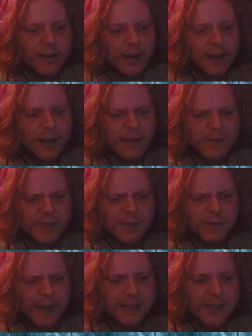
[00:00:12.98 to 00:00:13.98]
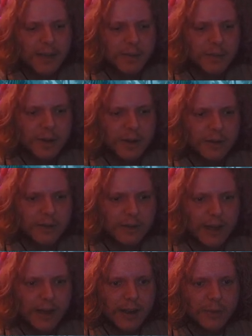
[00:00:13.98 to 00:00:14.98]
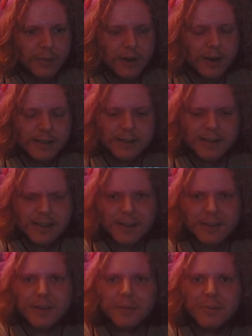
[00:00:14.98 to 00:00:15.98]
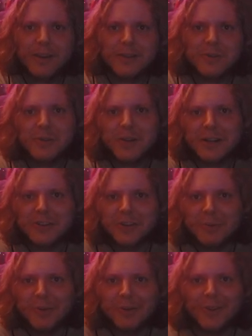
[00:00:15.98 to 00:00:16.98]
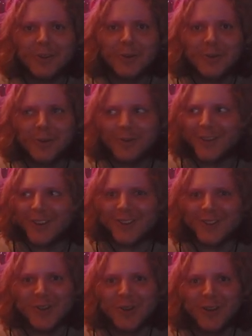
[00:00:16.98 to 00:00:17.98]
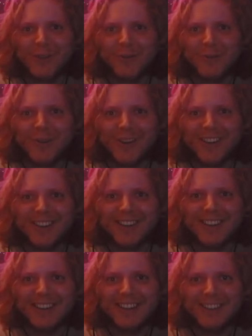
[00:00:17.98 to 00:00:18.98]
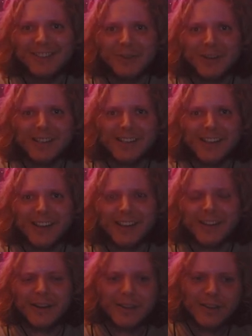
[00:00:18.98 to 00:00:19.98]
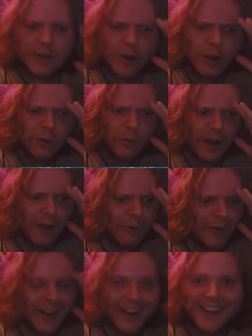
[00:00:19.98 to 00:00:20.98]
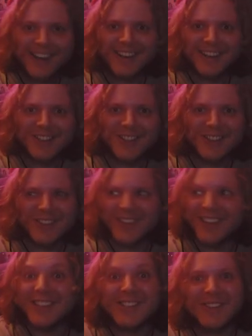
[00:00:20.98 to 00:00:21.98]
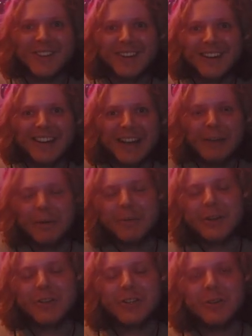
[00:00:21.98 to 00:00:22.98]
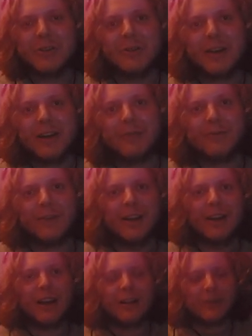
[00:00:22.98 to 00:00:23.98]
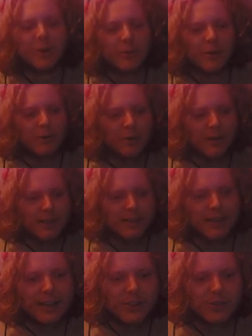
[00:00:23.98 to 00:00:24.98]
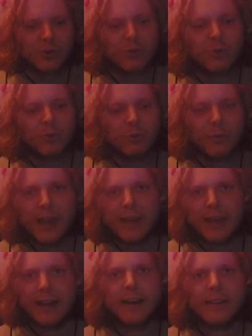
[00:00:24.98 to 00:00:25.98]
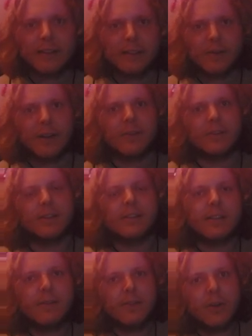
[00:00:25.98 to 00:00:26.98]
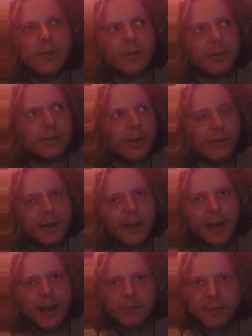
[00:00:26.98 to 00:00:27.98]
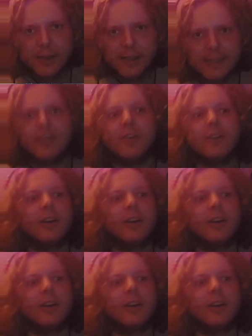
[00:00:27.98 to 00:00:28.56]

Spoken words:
I was smack dab in the middle of the editing process, and I thought, man, this would actually be really cool if I could show everyone what it's like. And then I thought, oh wow, wait, I can't actually do that. So here I am. I'm gonna show you kind of a little bit of what it's like to make and edit these videos, because even though they're only 3.5 minutes long,